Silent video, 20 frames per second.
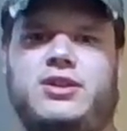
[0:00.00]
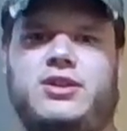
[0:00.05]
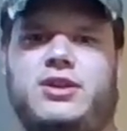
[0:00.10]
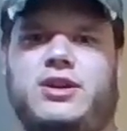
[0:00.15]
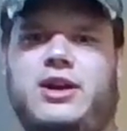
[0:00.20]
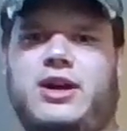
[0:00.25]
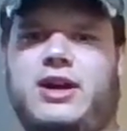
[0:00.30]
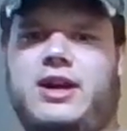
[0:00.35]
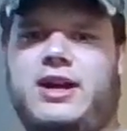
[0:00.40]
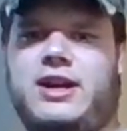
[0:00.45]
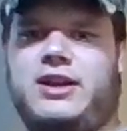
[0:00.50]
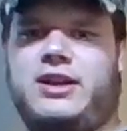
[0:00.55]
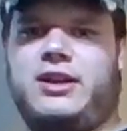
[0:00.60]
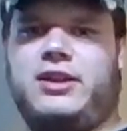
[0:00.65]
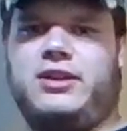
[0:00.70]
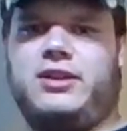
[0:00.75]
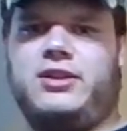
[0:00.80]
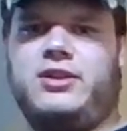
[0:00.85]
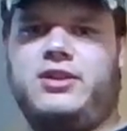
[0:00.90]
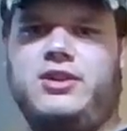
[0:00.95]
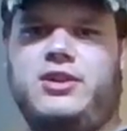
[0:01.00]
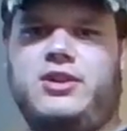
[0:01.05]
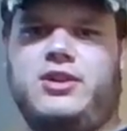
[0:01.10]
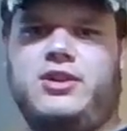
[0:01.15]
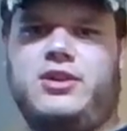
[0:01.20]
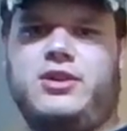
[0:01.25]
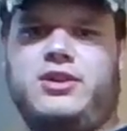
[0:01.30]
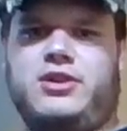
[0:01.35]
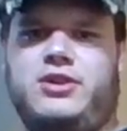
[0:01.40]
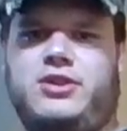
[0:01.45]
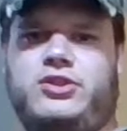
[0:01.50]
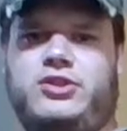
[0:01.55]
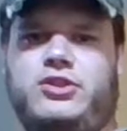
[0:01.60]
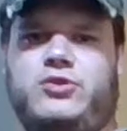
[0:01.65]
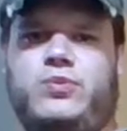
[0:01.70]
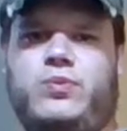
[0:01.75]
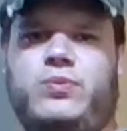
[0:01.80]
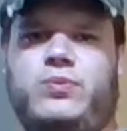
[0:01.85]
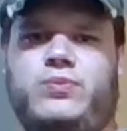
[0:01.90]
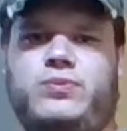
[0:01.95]
Kayaking, it's just
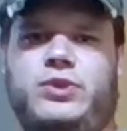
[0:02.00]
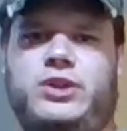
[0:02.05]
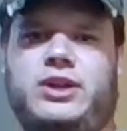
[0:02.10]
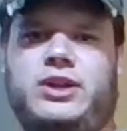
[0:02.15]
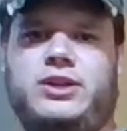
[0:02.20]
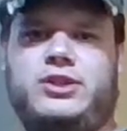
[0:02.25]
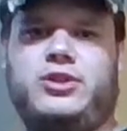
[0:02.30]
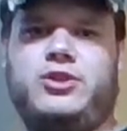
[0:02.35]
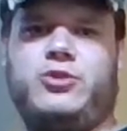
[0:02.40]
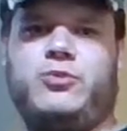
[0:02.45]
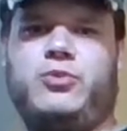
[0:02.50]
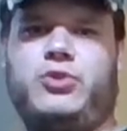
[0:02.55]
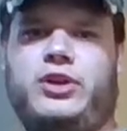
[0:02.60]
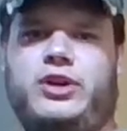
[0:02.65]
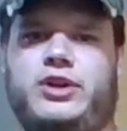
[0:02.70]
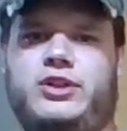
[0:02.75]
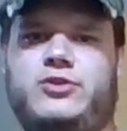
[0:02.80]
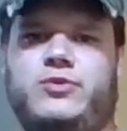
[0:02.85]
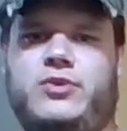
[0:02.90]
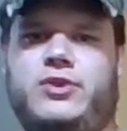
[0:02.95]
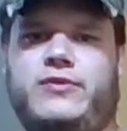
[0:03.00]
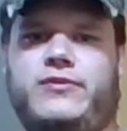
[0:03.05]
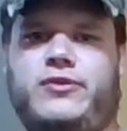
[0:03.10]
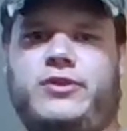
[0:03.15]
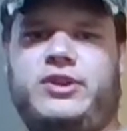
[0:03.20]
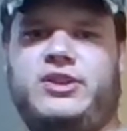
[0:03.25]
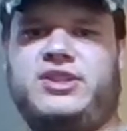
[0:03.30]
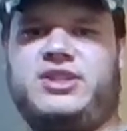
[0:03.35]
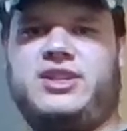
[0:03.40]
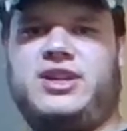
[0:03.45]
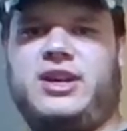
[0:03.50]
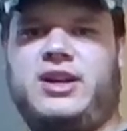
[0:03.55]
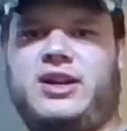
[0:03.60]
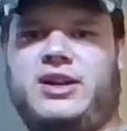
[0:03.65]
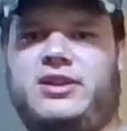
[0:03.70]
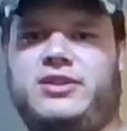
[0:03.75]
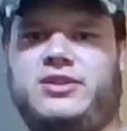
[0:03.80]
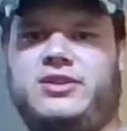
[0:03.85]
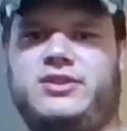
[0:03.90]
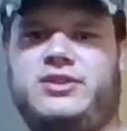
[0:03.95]
you got two blades, one for each
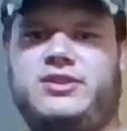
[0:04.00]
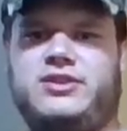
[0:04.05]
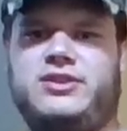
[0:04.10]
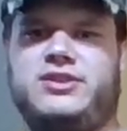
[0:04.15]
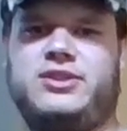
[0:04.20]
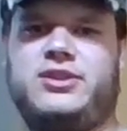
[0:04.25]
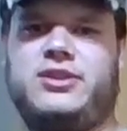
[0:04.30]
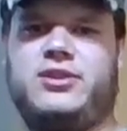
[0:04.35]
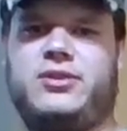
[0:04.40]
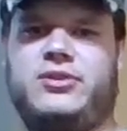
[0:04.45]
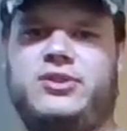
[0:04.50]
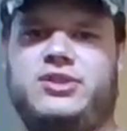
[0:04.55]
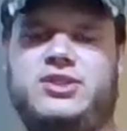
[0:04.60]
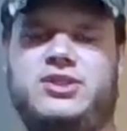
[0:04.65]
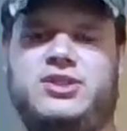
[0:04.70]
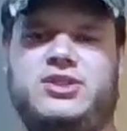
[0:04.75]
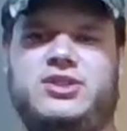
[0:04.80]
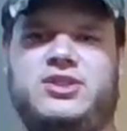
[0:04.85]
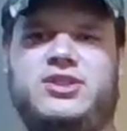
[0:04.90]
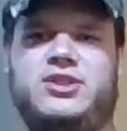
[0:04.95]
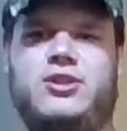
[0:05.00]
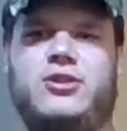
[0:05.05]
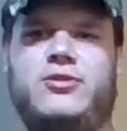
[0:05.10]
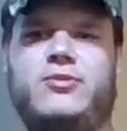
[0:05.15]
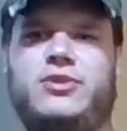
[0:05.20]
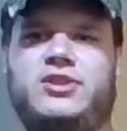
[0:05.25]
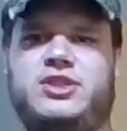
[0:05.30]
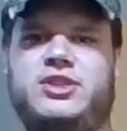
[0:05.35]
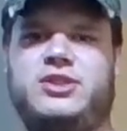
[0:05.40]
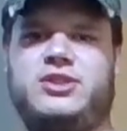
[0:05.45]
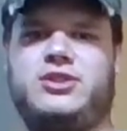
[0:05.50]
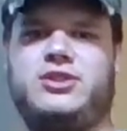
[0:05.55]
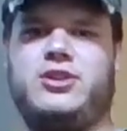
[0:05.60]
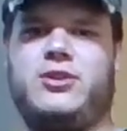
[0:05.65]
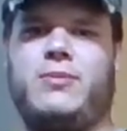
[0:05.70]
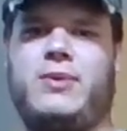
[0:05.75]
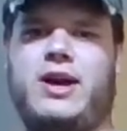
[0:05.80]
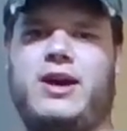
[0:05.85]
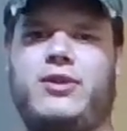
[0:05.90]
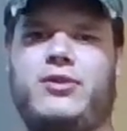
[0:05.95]
side, so it's just so much easier to
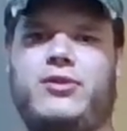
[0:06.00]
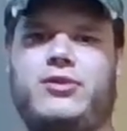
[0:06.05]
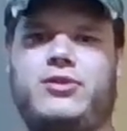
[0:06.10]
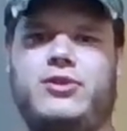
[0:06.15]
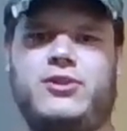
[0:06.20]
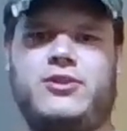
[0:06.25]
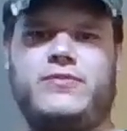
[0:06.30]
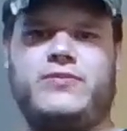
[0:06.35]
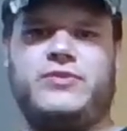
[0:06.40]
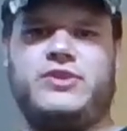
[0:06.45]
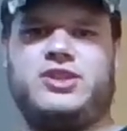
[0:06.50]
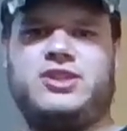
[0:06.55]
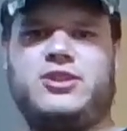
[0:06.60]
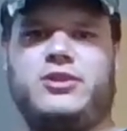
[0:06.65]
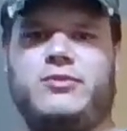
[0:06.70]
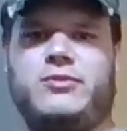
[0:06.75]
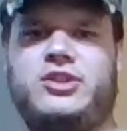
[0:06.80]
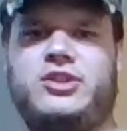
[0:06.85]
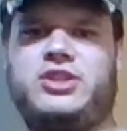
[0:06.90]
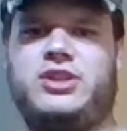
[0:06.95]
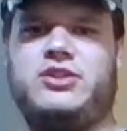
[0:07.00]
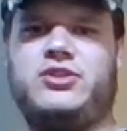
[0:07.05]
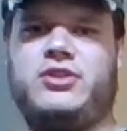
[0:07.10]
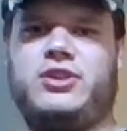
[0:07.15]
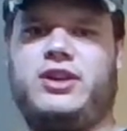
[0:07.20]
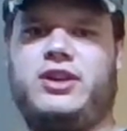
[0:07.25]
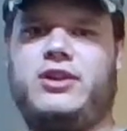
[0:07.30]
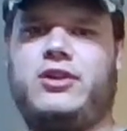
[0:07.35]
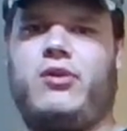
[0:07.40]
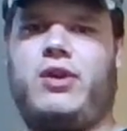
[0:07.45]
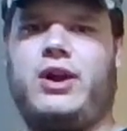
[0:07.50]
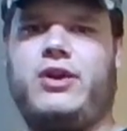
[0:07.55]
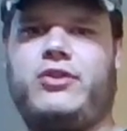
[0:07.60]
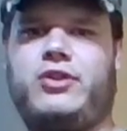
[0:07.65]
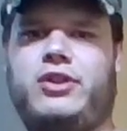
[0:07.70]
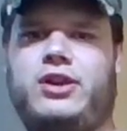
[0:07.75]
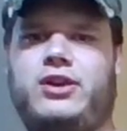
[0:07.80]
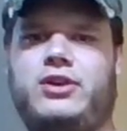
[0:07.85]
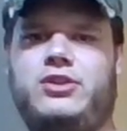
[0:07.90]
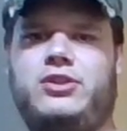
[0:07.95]
paddle. It's so easier to get around
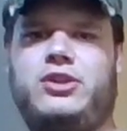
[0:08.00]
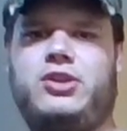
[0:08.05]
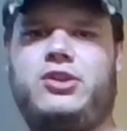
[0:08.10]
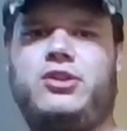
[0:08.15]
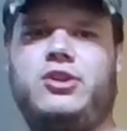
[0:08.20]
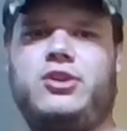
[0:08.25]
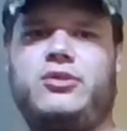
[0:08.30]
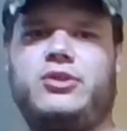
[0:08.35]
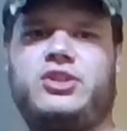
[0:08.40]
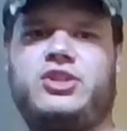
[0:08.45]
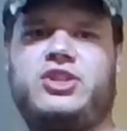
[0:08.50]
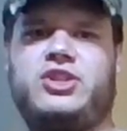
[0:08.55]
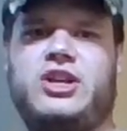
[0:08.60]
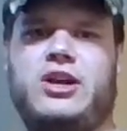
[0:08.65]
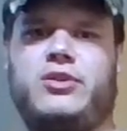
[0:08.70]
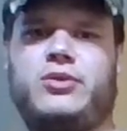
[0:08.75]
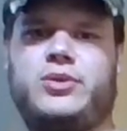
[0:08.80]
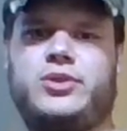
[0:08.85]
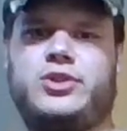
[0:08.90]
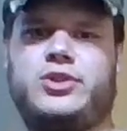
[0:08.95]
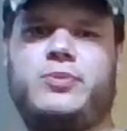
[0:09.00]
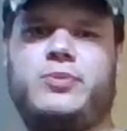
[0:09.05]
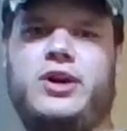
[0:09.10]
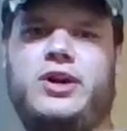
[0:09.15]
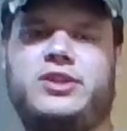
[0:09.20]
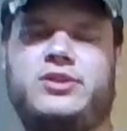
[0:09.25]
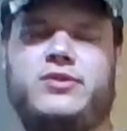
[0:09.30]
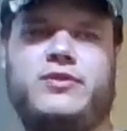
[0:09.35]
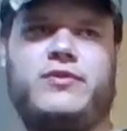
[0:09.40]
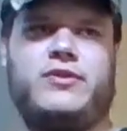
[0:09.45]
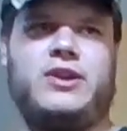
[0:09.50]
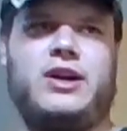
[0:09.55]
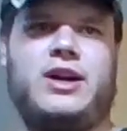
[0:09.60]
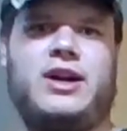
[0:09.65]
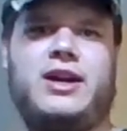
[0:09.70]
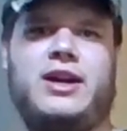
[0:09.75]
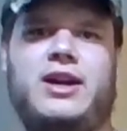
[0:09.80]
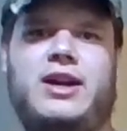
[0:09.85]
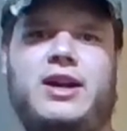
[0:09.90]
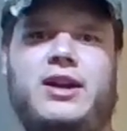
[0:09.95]
in. You can go in shallower spots with
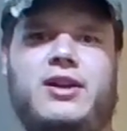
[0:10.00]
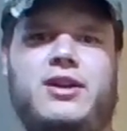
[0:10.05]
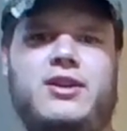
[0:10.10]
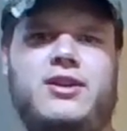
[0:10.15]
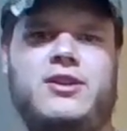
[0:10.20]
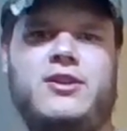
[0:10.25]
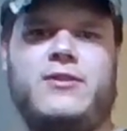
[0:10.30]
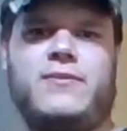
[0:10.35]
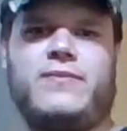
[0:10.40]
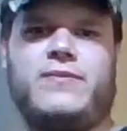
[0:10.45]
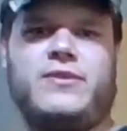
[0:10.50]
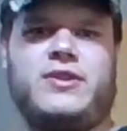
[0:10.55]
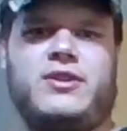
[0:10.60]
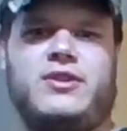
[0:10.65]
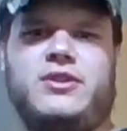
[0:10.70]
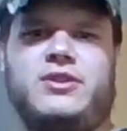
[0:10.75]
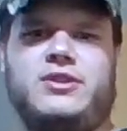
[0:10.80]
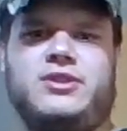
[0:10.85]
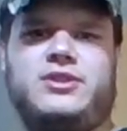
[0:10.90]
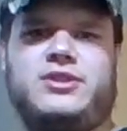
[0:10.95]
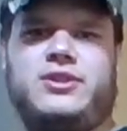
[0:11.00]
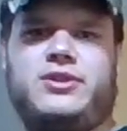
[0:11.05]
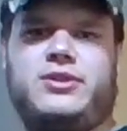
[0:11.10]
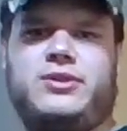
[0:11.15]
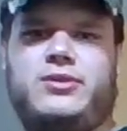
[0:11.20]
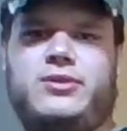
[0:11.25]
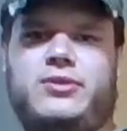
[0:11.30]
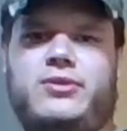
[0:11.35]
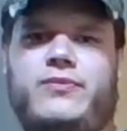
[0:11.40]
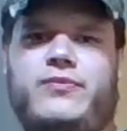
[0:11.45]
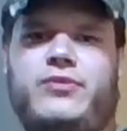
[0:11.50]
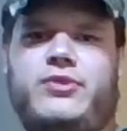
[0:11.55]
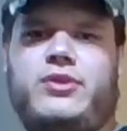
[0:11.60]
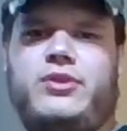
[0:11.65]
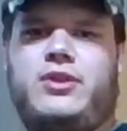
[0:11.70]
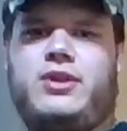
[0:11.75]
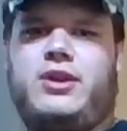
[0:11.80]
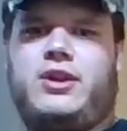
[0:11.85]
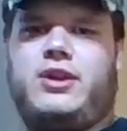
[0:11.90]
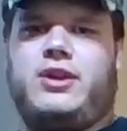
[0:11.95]
kayak. So
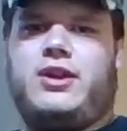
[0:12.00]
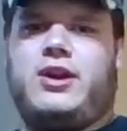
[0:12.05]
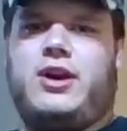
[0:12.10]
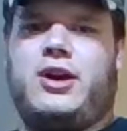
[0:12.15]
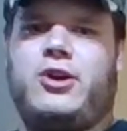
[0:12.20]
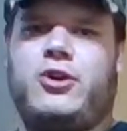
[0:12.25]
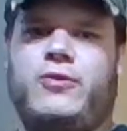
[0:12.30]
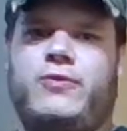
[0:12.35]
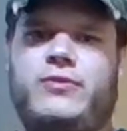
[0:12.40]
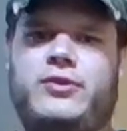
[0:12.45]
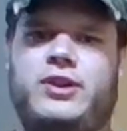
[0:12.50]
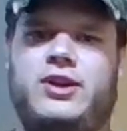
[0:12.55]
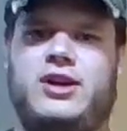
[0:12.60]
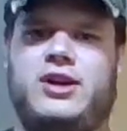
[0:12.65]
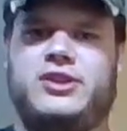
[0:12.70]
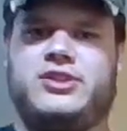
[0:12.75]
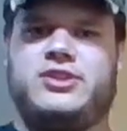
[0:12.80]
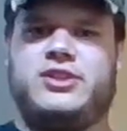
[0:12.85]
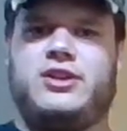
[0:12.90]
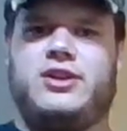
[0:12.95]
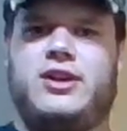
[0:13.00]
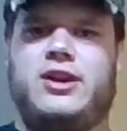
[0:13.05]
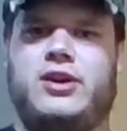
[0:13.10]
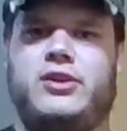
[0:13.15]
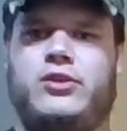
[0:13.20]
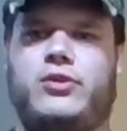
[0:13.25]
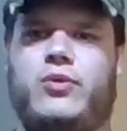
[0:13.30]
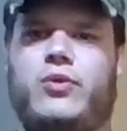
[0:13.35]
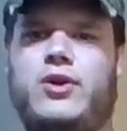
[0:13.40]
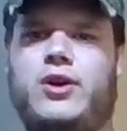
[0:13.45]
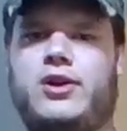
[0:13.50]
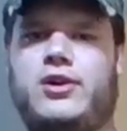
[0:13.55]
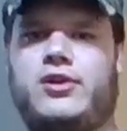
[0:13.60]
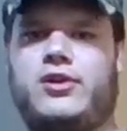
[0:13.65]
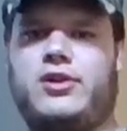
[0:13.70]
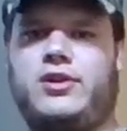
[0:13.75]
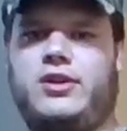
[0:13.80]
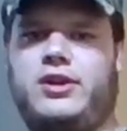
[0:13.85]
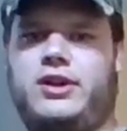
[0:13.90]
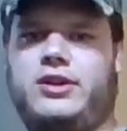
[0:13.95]
hopefully I'll see you out in the water
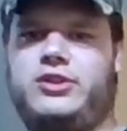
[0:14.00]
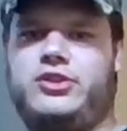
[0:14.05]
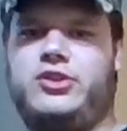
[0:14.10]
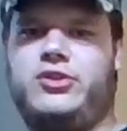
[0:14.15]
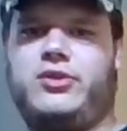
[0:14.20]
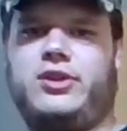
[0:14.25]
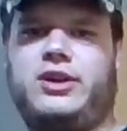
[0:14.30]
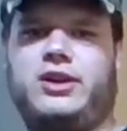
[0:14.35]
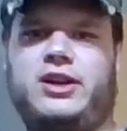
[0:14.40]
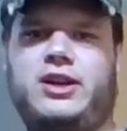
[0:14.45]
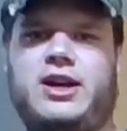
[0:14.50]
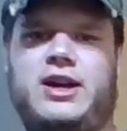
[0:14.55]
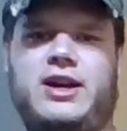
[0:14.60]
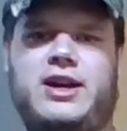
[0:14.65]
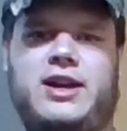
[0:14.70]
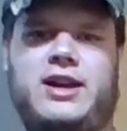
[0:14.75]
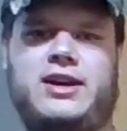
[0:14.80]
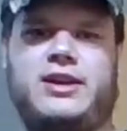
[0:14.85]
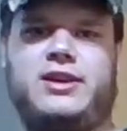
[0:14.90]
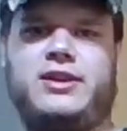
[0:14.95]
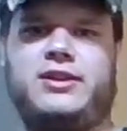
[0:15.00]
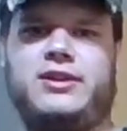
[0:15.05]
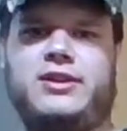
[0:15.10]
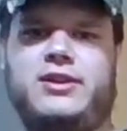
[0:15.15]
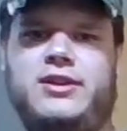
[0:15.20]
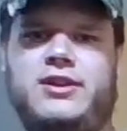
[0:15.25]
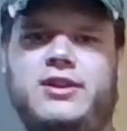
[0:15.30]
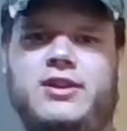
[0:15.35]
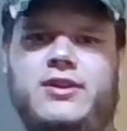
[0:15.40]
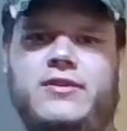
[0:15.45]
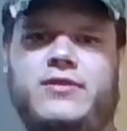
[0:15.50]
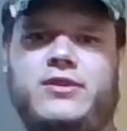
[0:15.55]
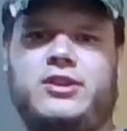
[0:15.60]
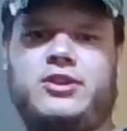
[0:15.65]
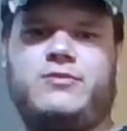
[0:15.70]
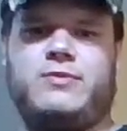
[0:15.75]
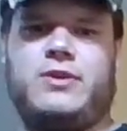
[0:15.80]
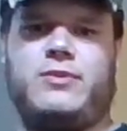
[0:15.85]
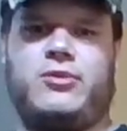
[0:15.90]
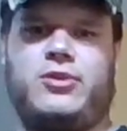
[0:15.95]
enjoying kayaking. Because
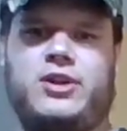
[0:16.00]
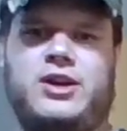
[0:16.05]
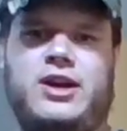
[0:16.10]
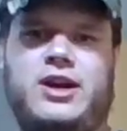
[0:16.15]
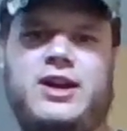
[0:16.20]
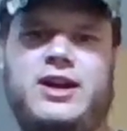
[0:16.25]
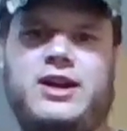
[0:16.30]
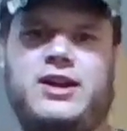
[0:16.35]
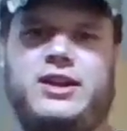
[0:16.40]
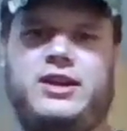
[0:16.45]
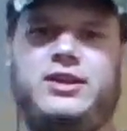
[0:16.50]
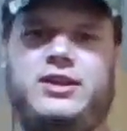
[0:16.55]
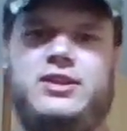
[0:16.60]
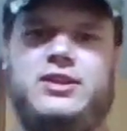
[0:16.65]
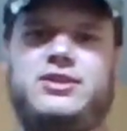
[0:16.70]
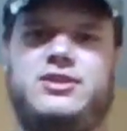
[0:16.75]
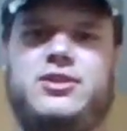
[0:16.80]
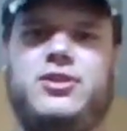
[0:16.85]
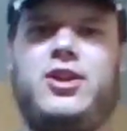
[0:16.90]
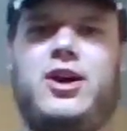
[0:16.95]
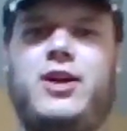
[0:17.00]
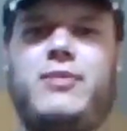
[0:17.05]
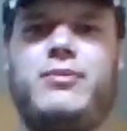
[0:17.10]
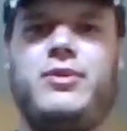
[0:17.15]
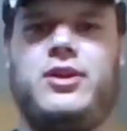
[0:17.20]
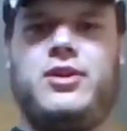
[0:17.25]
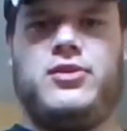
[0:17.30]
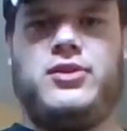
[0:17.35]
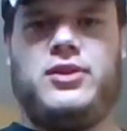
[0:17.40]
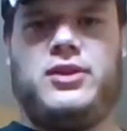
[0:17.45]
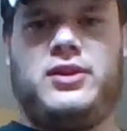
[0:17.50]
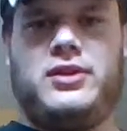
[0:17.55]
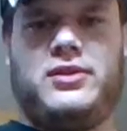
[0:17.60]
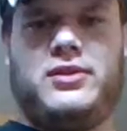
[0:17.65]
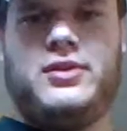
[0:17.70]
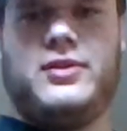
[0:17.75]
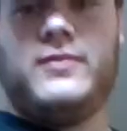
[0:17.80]
remember, kayaking is a lot better than